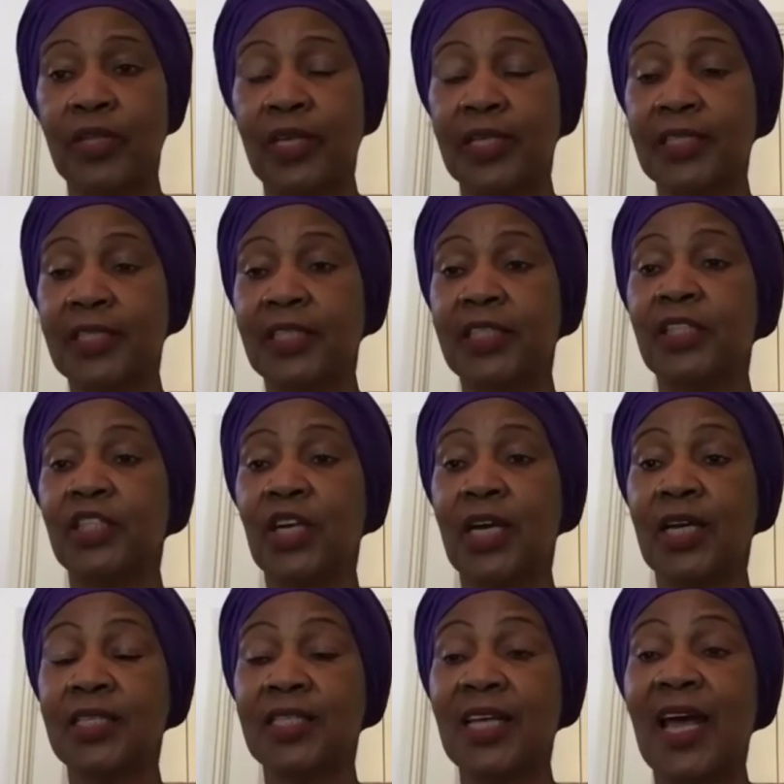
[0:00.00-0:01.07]
that
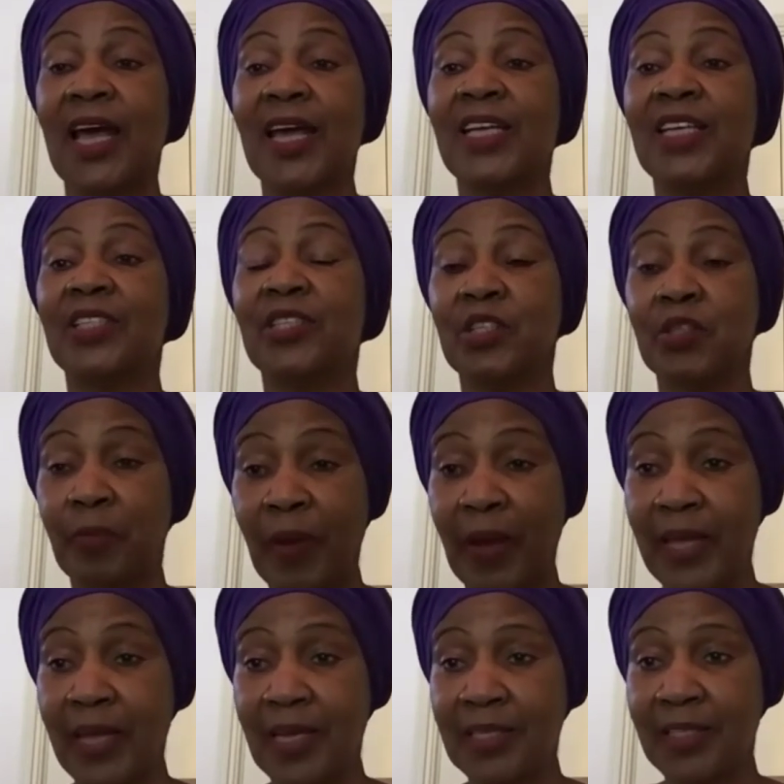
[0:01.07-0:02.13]
teachers are
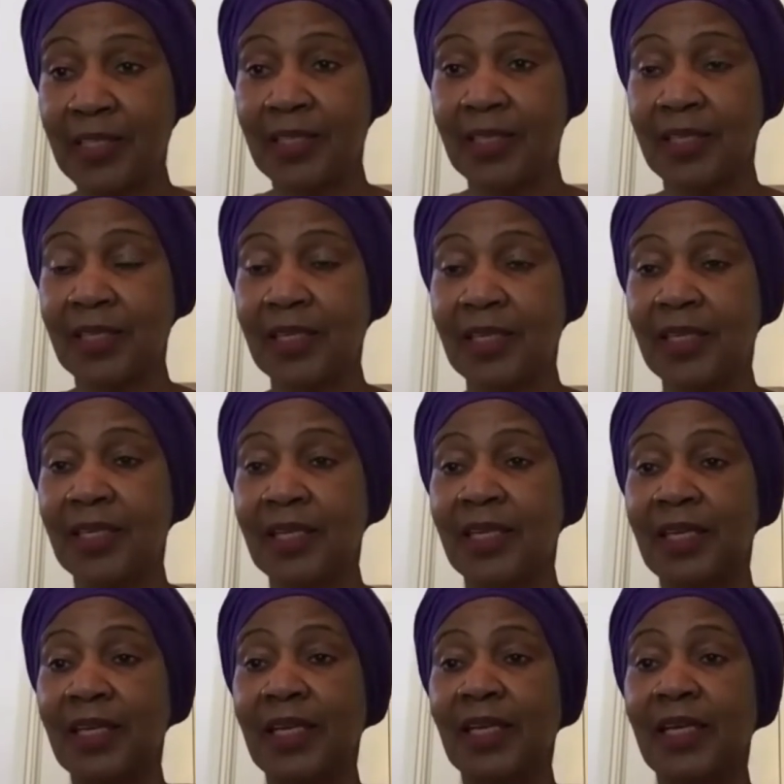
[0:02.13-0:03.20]
inspired,
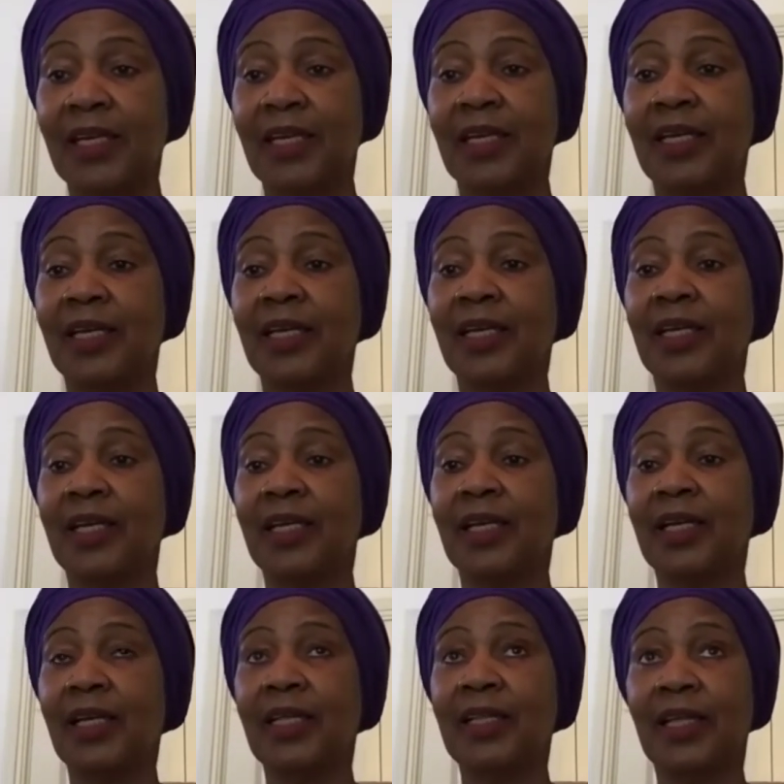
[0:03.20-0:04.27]

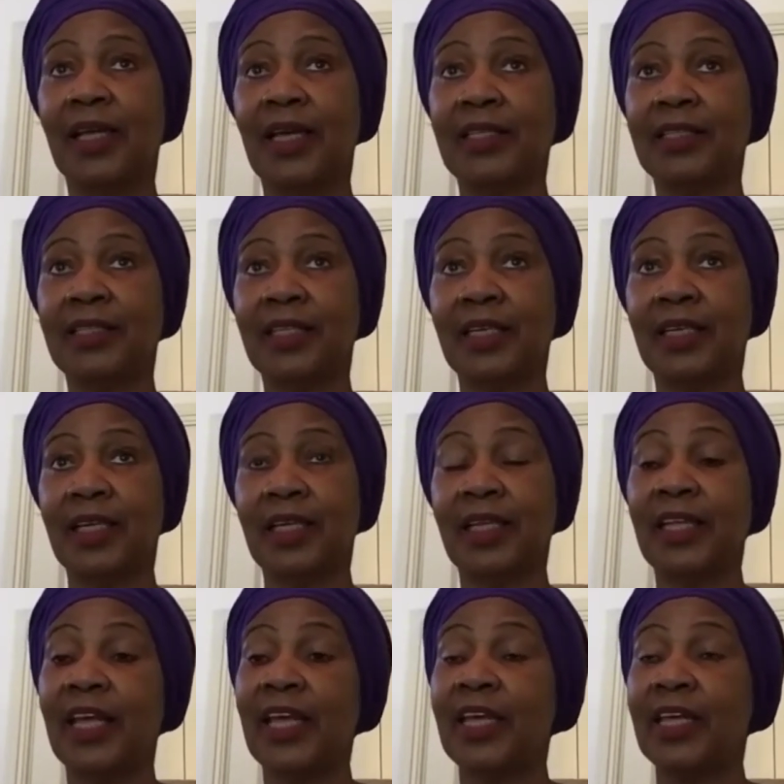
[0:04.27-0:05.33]
uh, that uh,
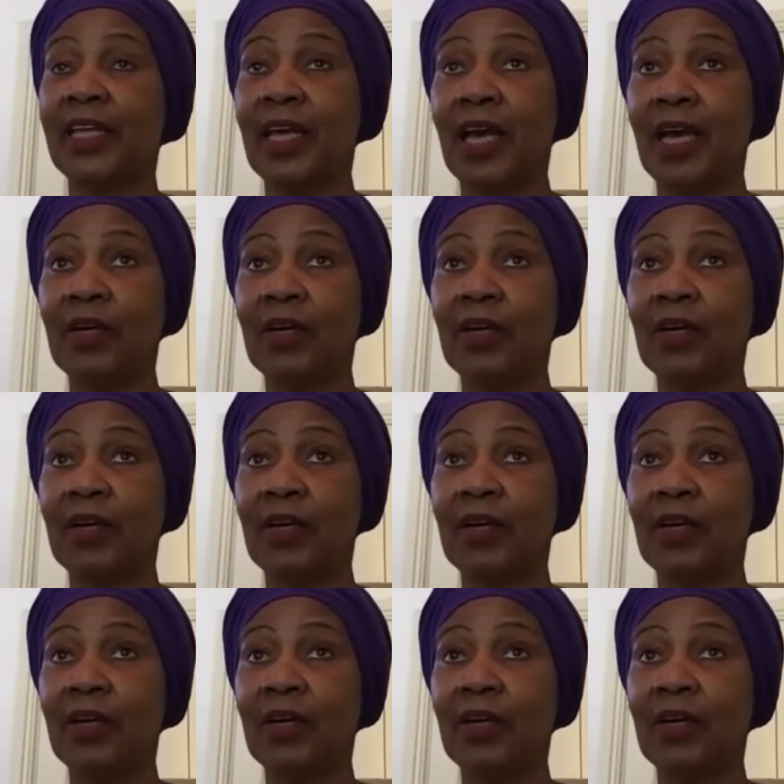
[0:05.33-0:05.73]
they